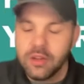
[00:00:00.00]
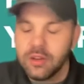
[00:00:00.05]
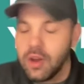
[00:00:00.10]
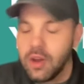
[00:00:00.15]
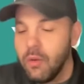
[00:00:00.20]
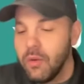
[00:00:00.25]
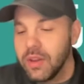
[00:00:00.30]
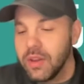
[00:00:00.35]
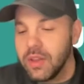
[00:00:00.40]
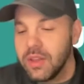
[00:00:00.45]

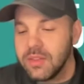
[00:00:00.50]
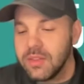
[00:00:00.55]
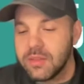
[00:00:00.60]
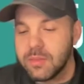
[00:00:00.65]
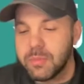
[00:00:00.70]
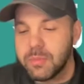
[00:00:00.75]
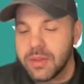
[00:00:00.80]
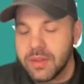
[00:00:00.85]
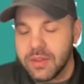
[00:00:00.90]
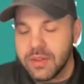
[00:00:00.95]
no one gets
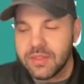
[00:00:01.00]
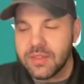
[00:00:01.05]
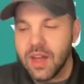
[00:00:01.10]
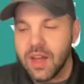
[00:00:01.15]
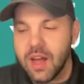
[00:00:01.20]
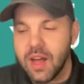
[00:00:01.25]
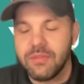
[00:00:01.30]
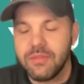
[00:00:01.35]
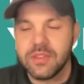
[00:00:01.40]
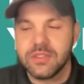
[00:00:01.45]
pissed
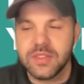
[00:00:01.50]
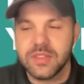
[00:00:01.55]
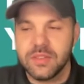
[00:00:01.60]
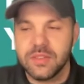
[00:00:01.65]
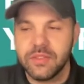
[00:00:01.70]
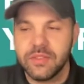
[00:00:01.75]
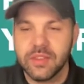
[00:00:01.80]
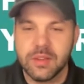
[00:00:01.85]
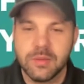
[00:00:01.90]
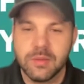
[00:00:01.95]
off at
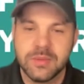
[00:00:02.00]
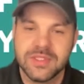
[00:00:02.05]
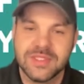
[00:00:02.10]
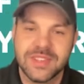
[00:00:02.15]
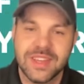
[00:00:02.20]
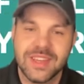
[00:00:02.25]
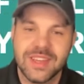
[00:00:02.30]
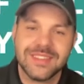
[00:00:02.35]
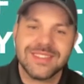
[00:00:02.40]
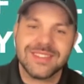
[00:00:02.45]
Jiffy Lube because
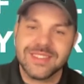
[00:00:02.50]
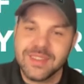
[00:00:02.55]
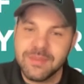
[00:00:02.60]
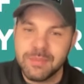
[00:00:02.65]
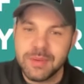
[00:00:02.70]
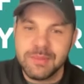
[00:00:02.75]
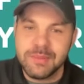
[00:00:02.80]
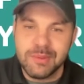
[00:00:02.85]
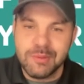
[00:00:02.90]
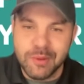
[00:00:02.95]
they can see
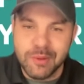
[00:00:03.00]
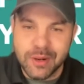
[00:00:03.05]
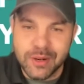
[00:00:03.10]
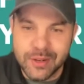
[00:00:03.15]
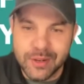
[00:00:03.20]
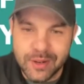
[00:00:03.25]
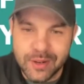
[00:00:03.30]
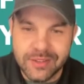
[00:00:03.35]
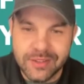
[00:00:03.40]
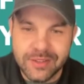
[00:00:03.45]
people
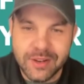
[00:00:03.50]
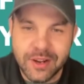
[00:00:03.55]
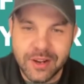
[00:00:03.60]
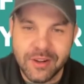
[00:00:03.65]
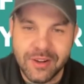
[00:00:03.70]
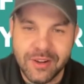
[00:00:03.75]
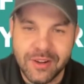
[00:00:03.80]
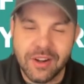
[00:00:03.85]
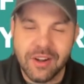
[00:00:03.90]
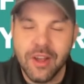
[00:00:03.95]
working on their
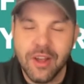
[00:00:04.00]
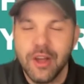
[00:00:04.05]
car.